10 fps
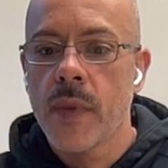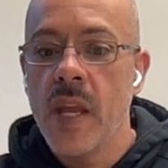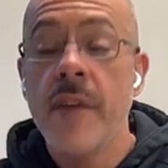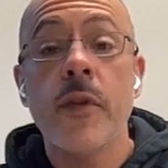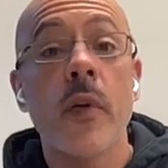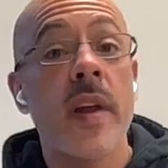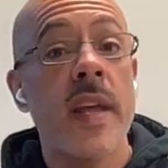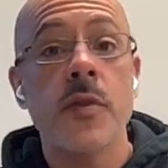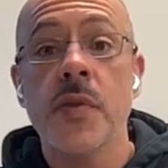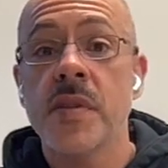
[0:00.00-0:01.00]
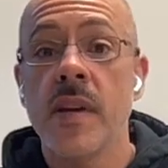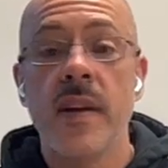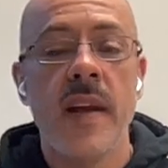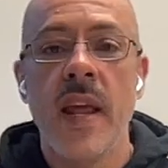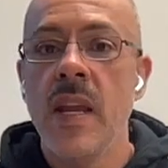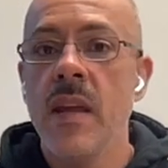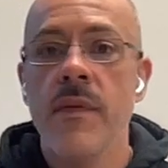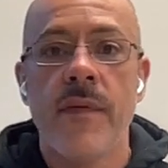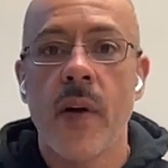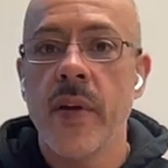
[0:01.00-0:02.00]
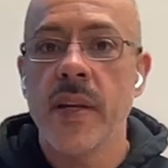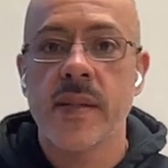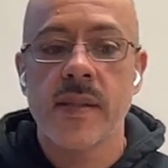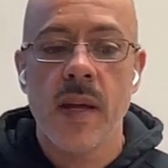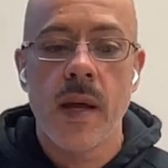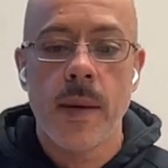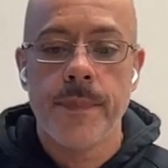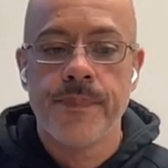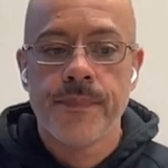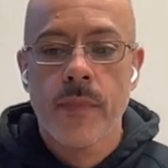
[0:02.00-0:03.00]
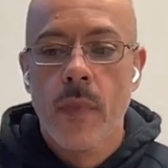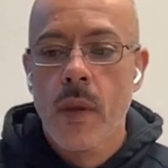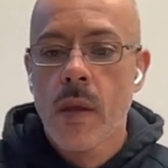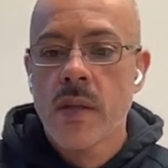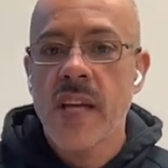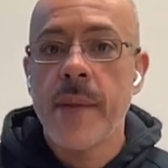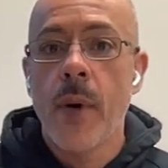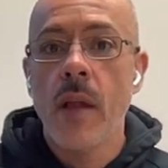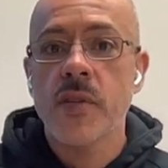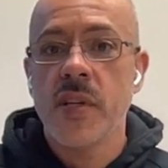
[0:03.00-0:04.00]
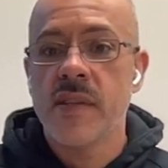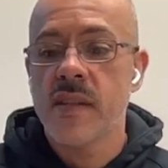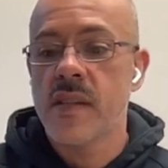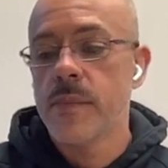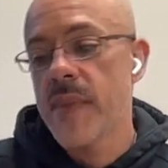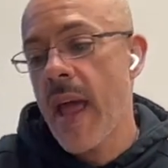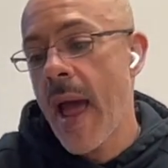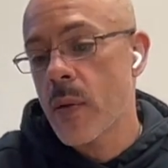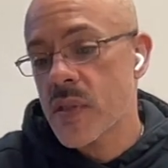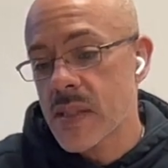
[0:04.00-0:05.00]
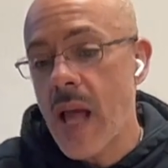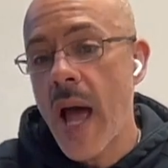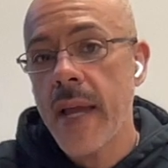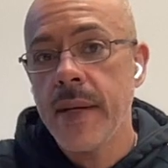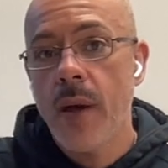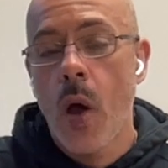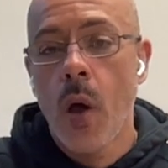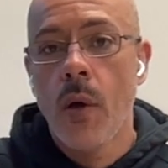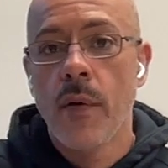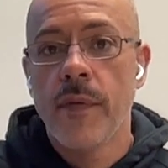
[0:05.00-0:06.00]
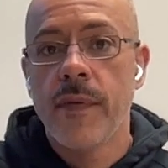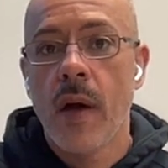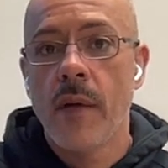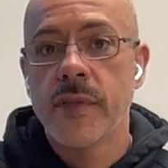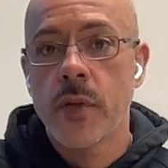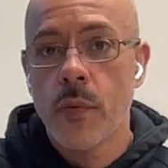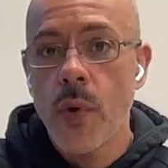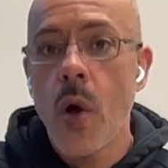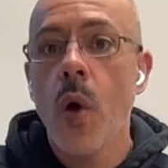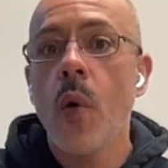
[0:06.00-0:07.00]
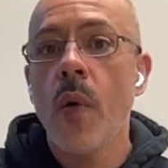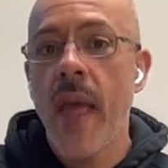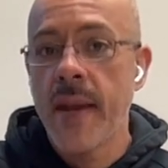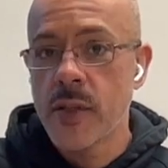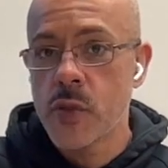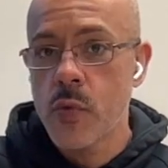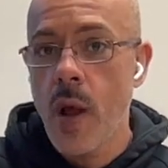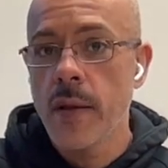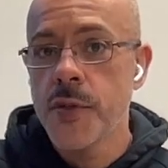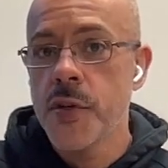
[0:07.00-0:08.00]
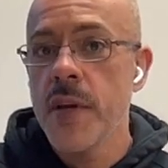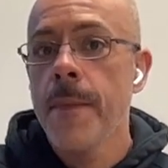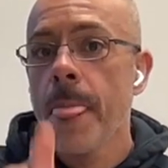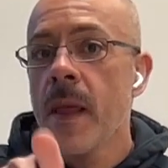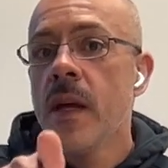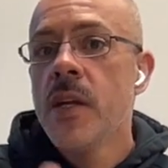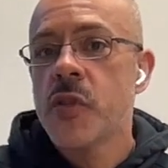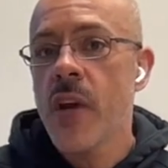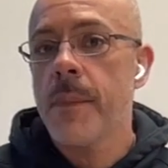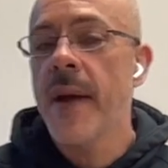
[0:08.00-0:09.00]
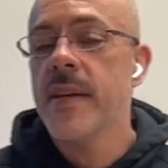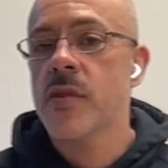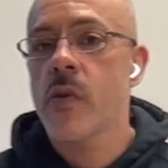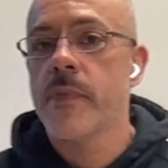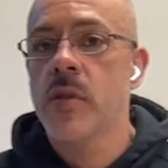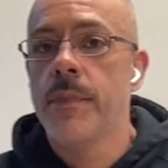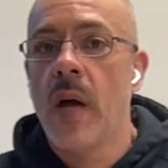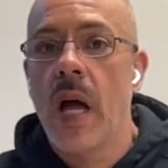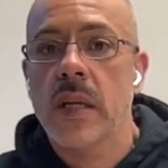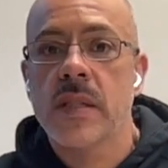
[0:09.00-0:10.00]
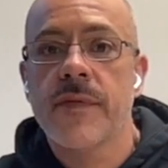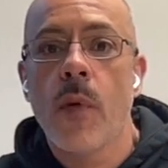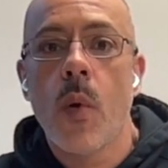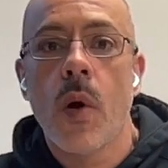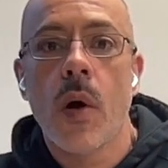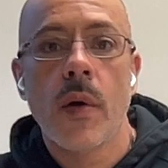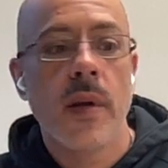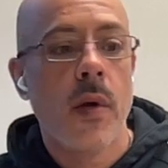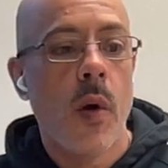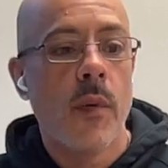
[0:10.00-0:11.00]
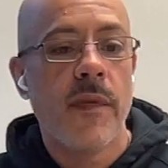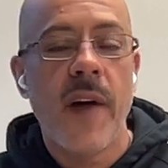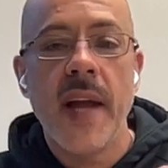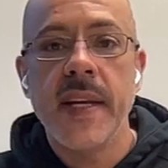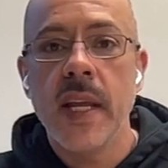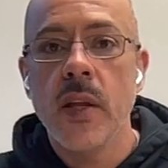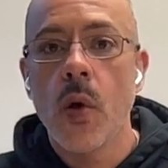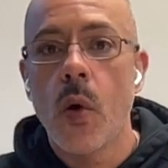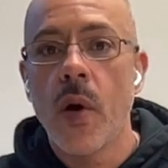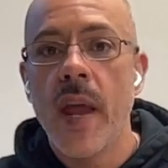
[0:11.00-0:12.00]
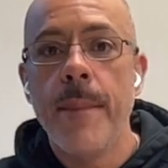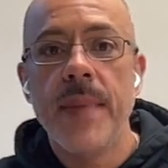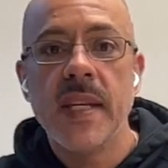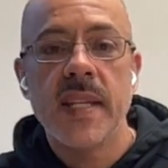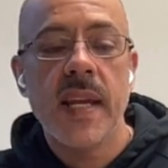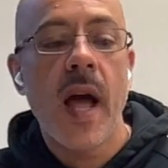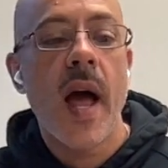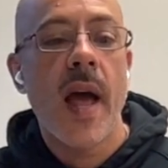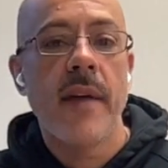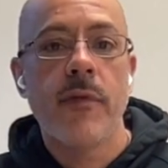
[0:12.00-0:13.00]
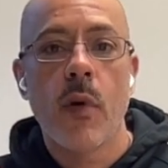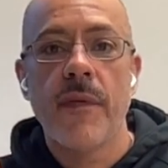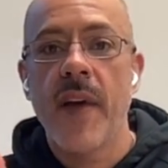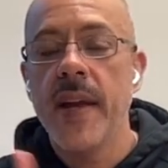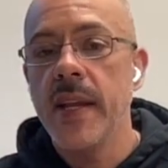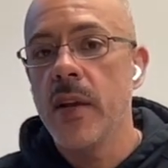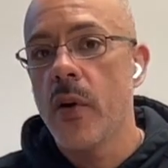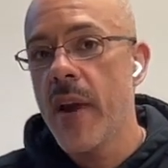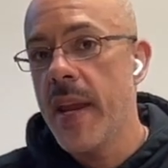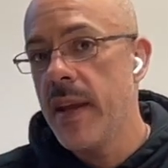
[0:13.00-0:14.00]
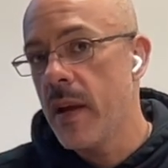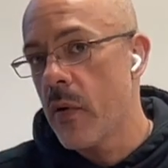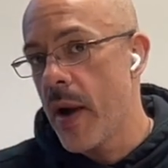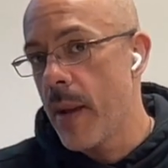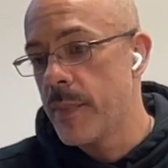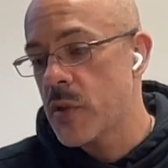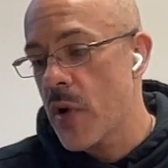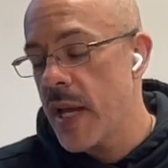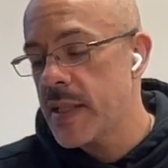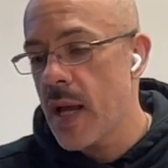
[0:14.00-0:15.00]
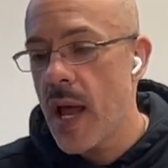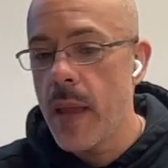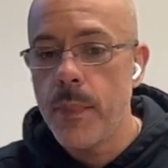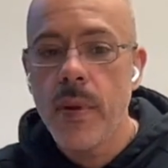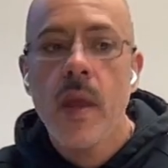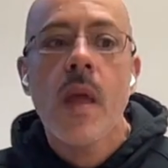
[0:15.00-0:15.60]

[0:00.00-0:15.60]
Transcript: if you're interested in any various typology system outside of tarot and astrology, check my description box for finding your MBTI, for finding your Enneagram tri-type,